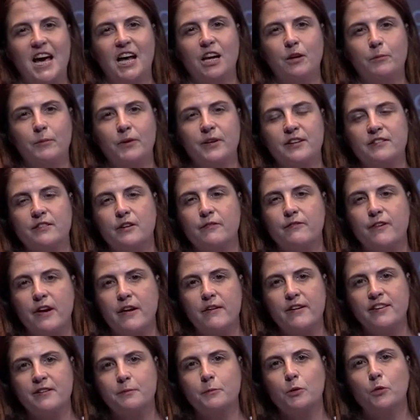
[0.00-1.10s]
element is a
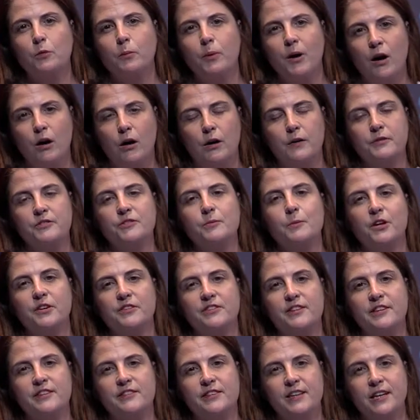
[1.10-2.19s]
very small part of smart
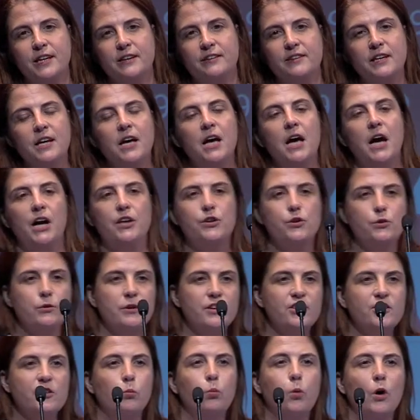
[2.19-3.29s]
cities, and you
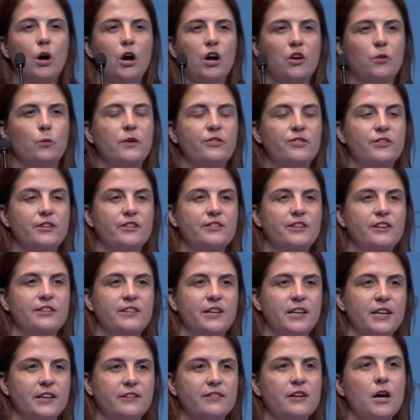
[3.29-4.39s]
need to work with the
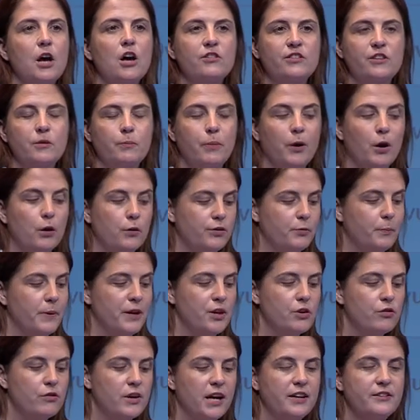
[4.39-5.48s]
cities to both be
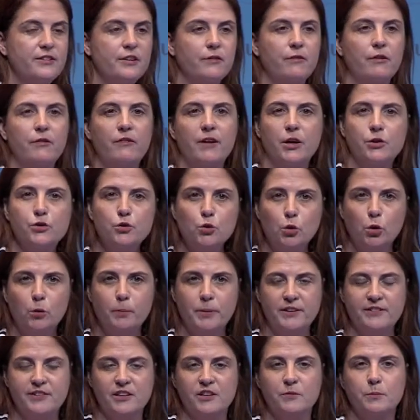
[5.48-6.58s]
creative around your
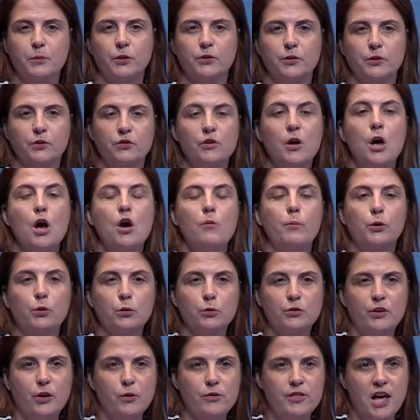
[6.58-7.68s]
business models, but
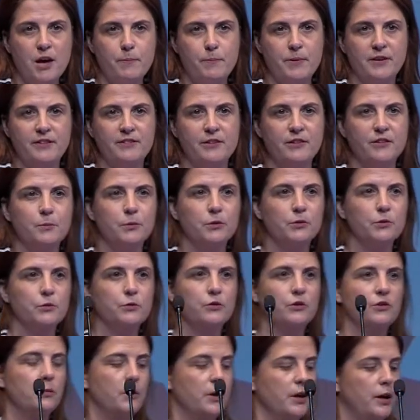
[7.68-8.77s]
also their business
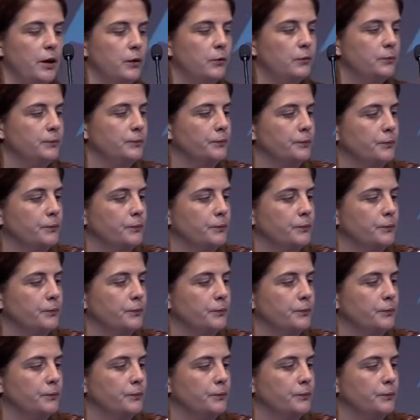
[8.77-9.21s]
models as well.